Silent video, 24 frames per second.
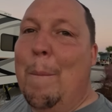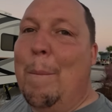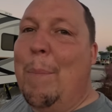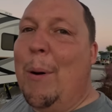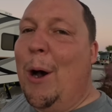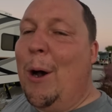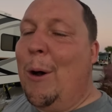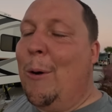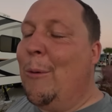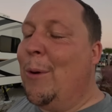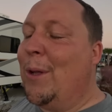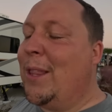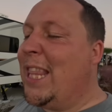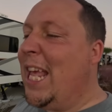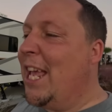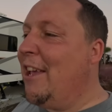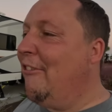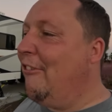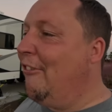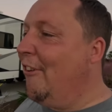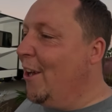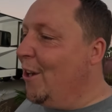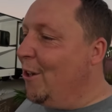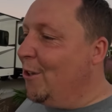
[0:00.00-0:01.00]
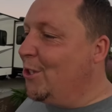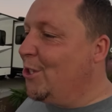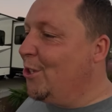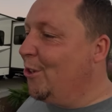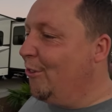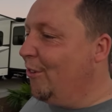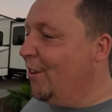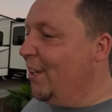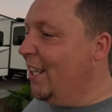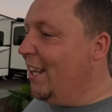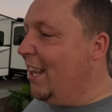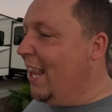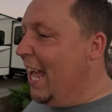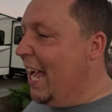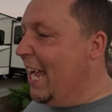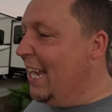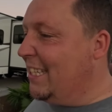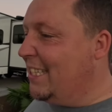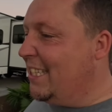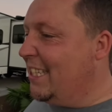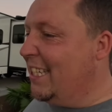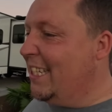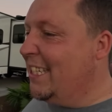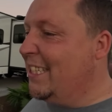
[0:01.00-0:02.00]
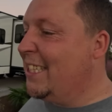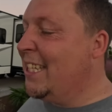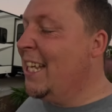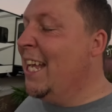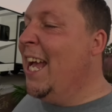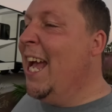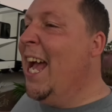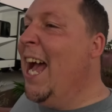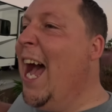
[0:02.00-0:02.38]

But what they failed to realize is